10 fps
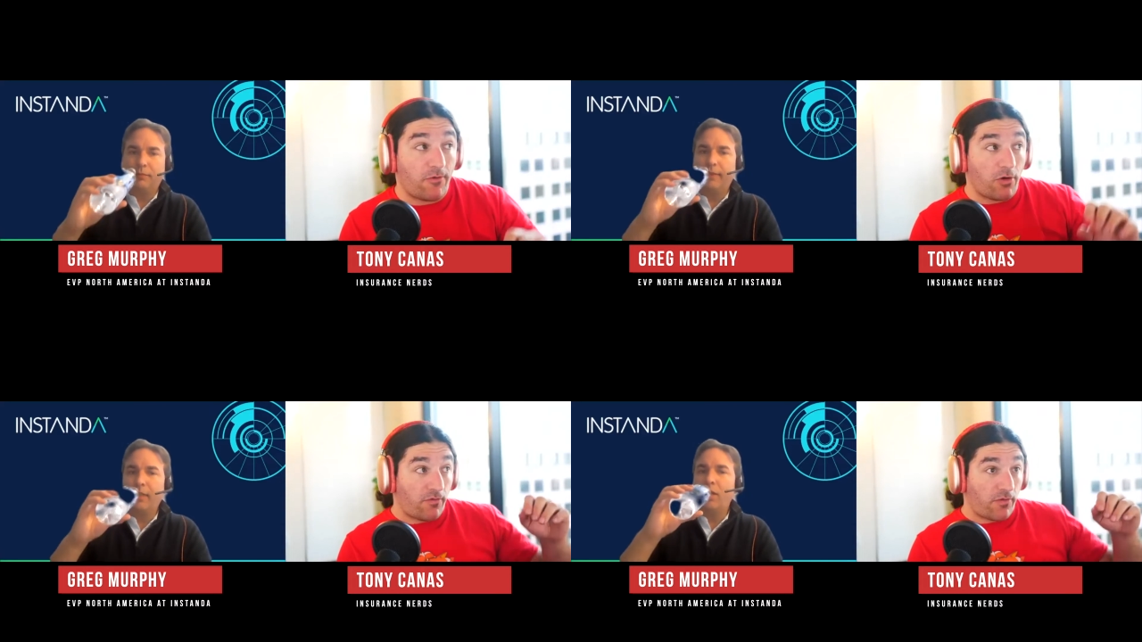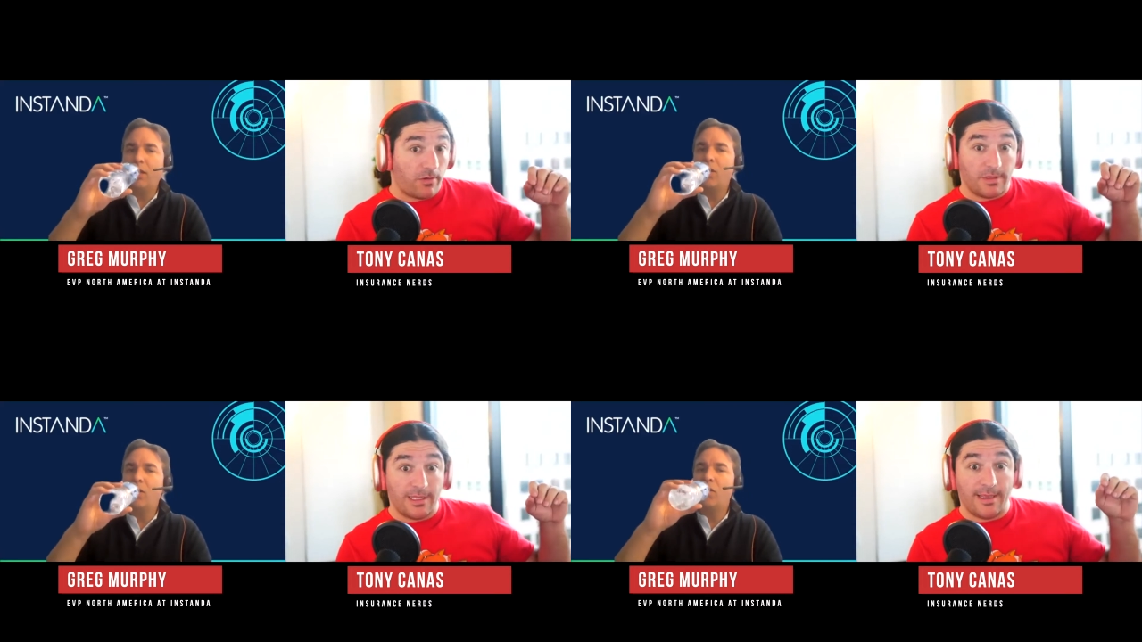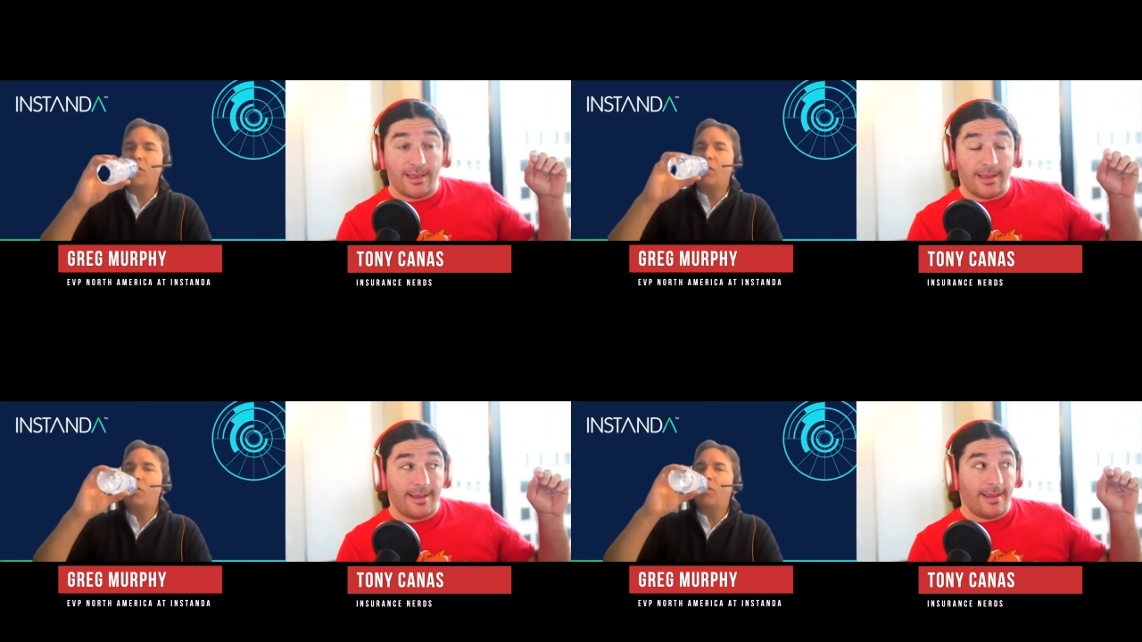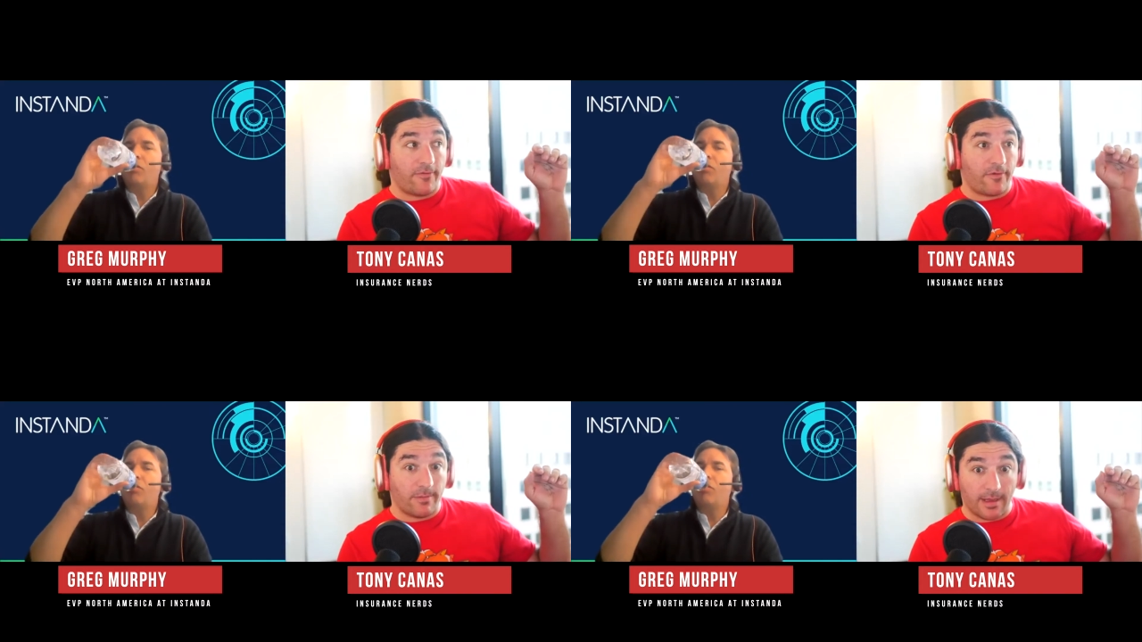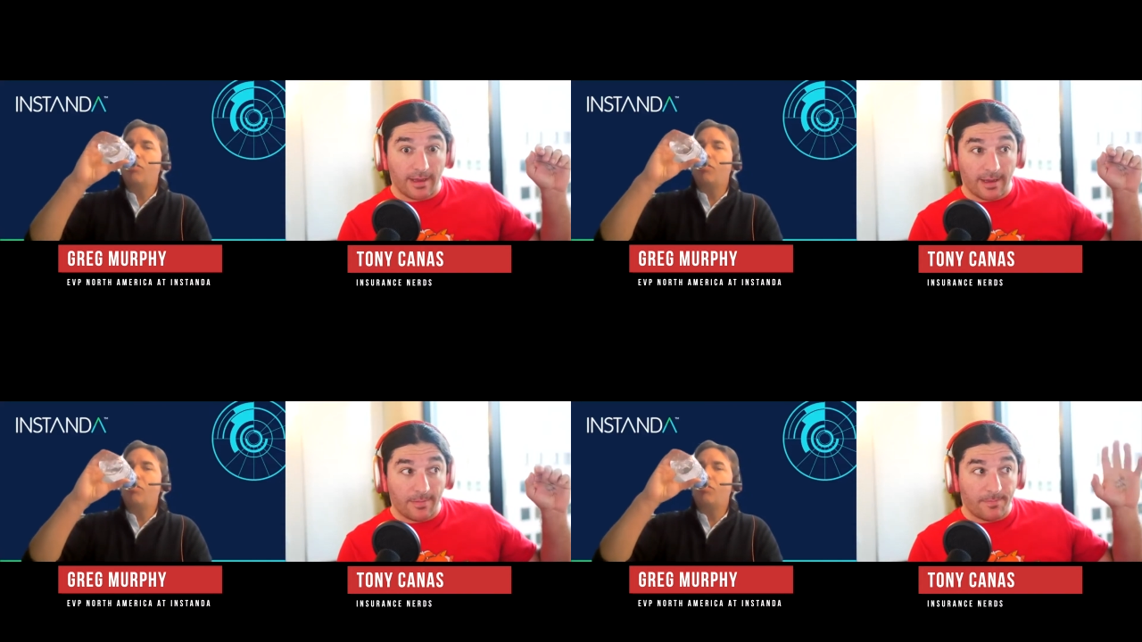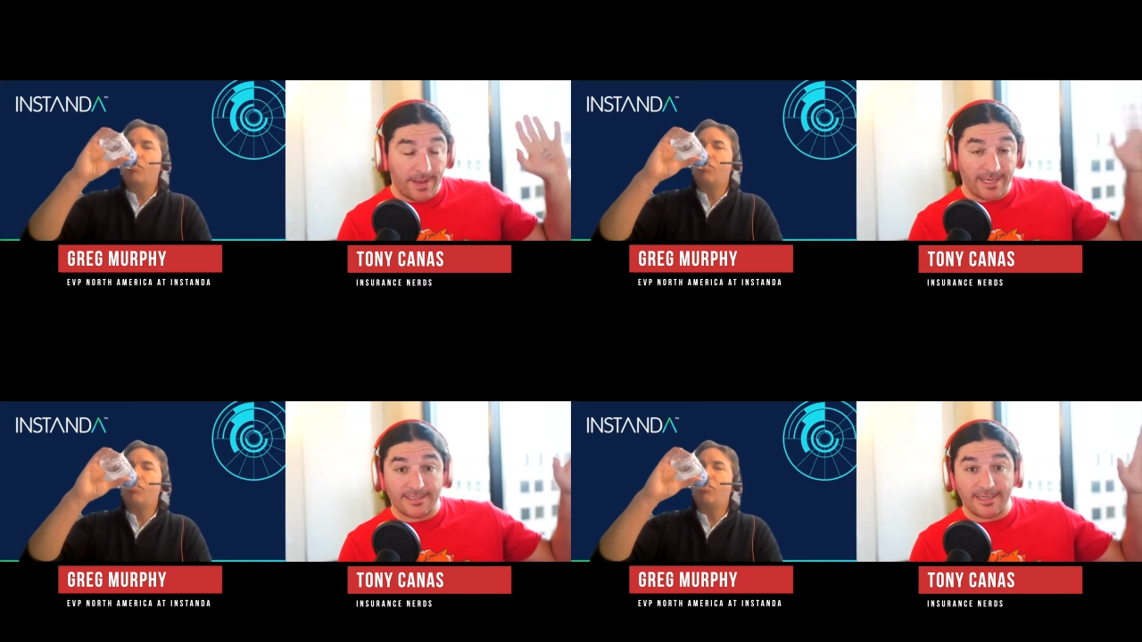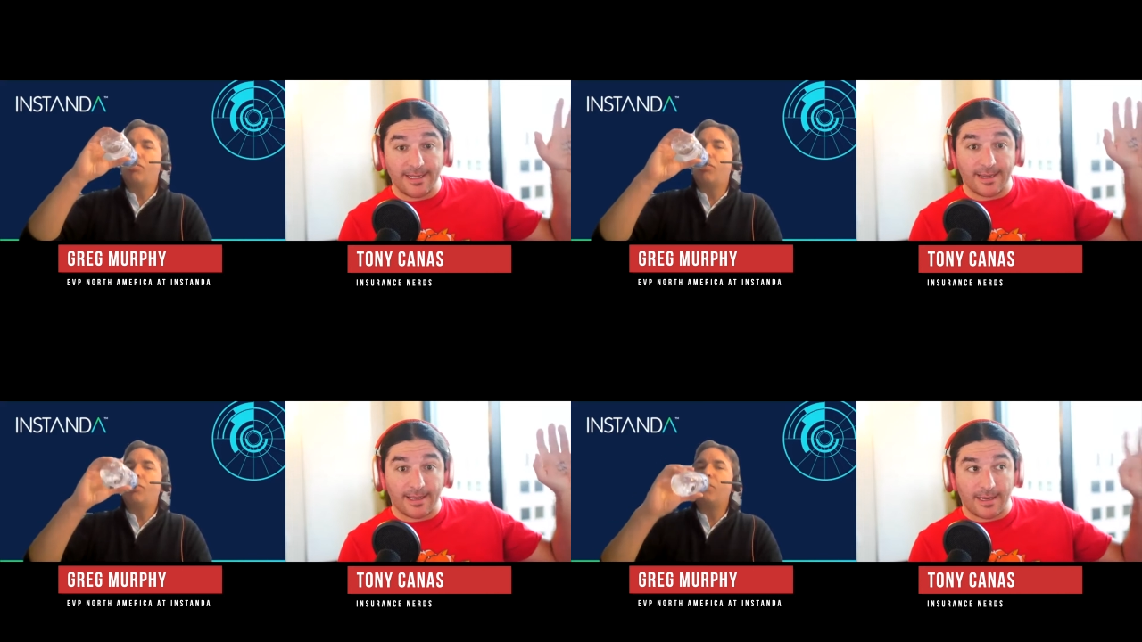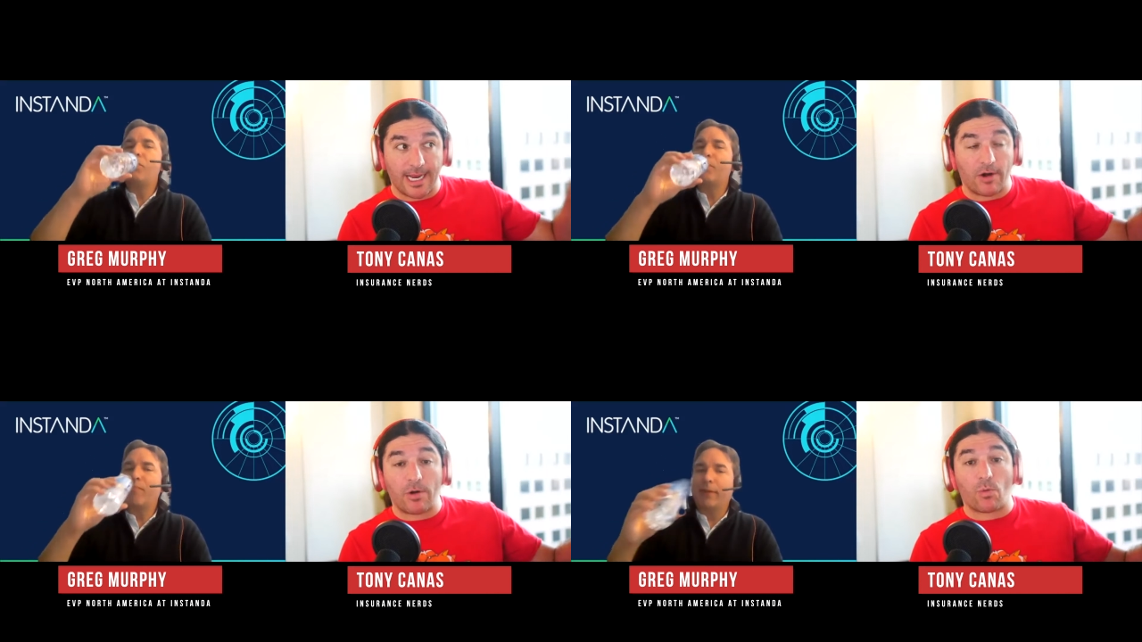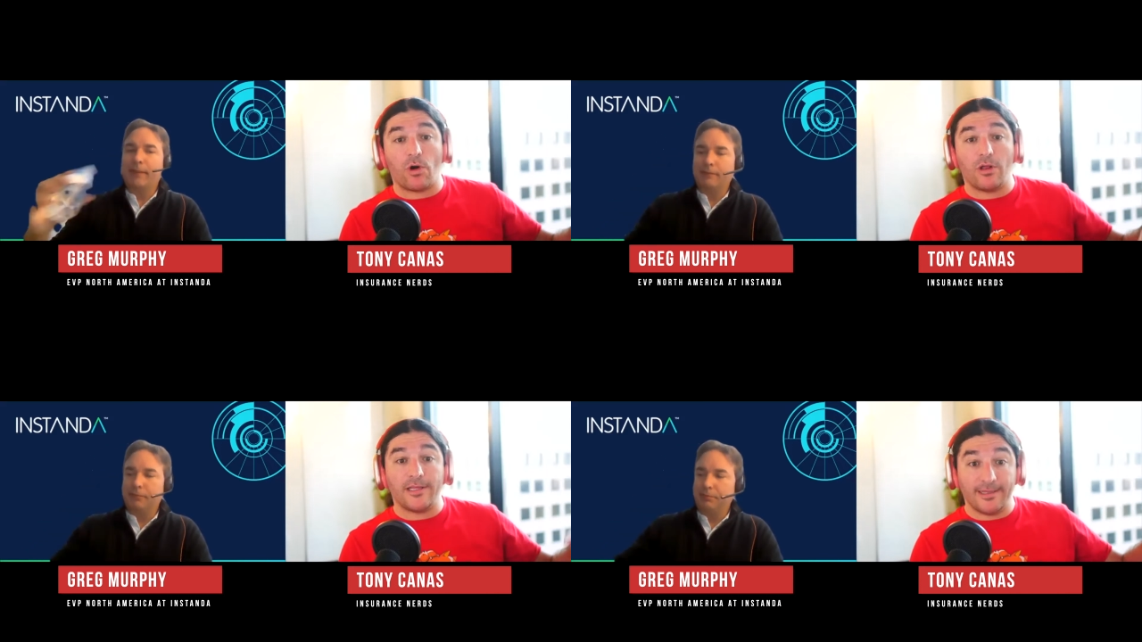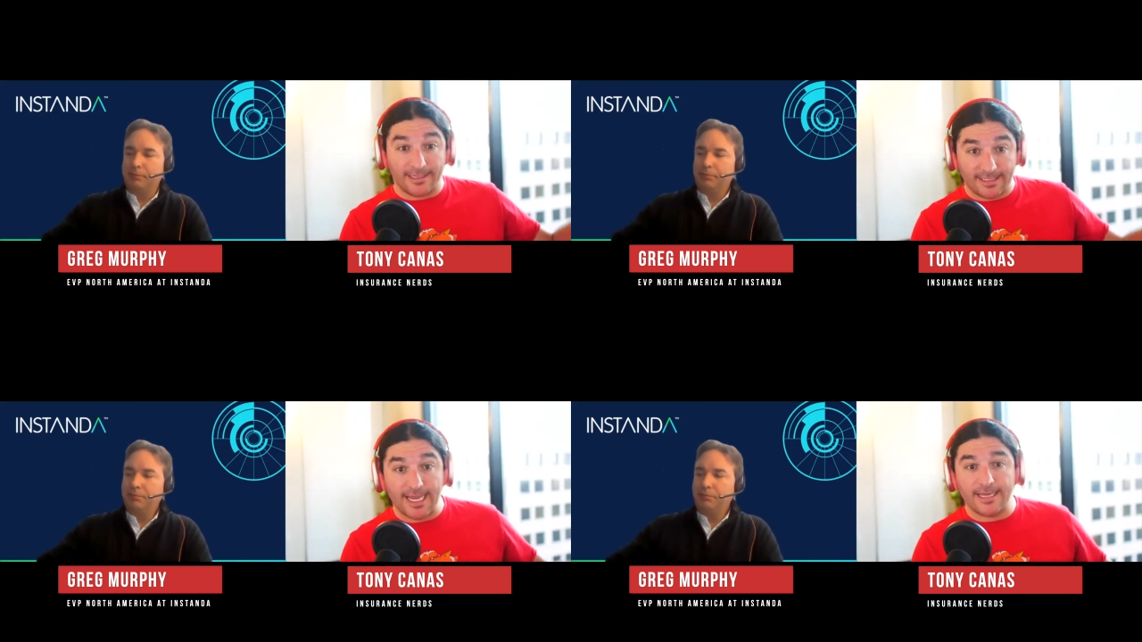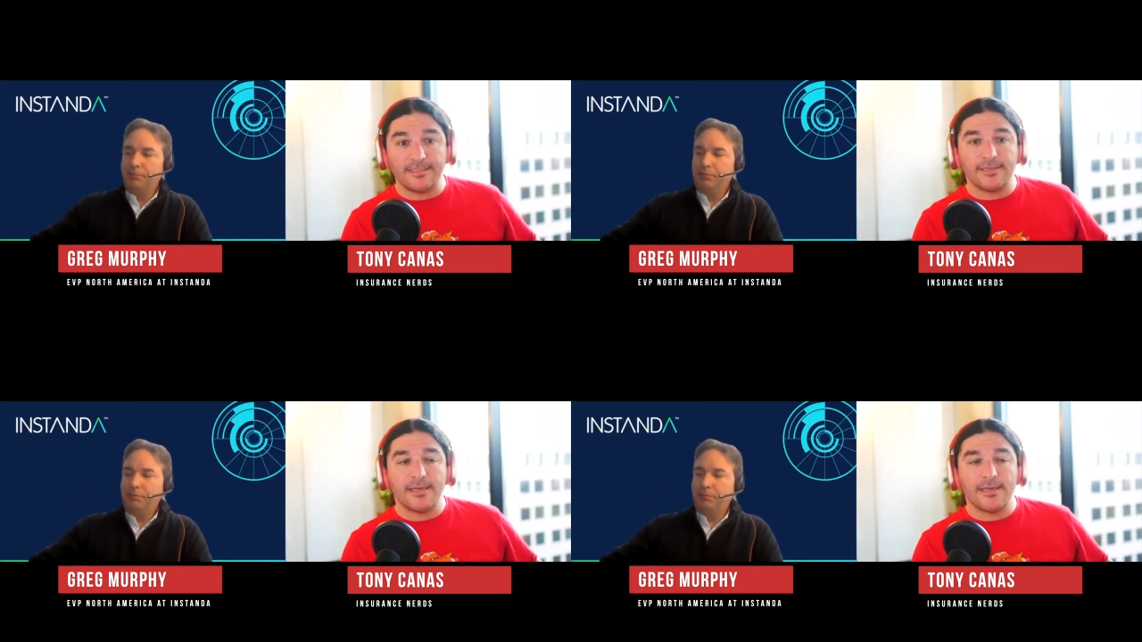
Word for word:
Speaker 1: from the from the P&C carrier world in the states,